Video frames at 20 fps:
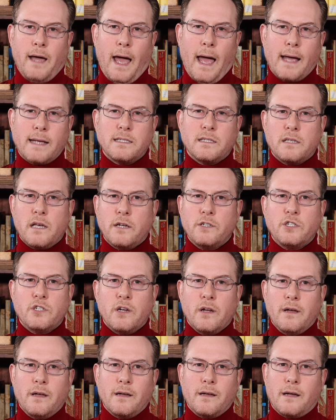As
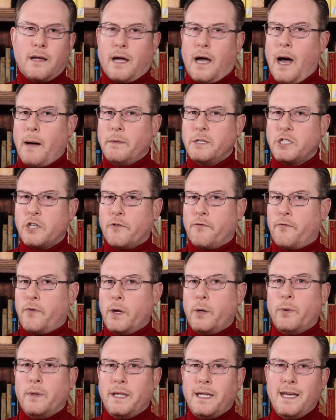such, comets are
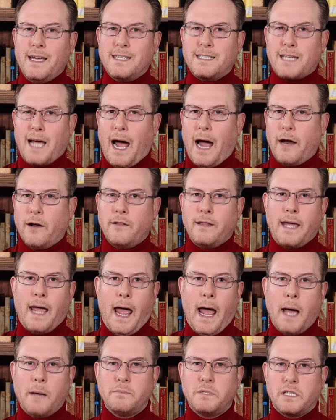frequently
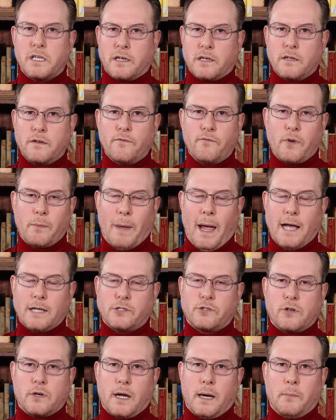entirely absent from
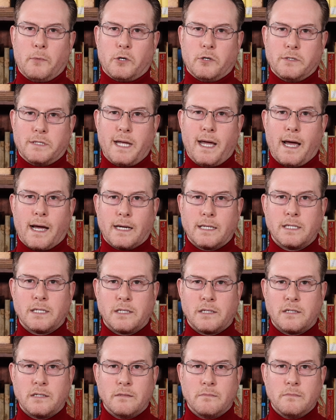astronomical
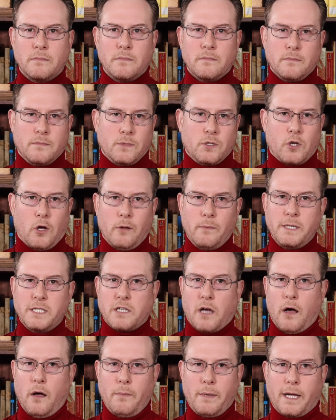texts.
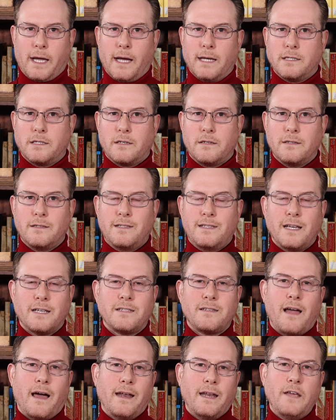Ptolemy's Almagest
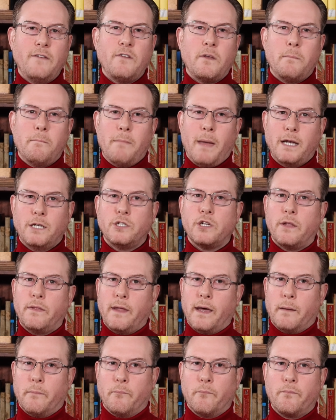does not even mention
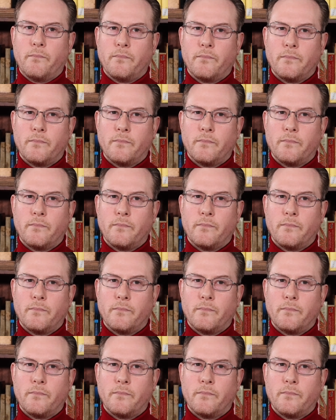them.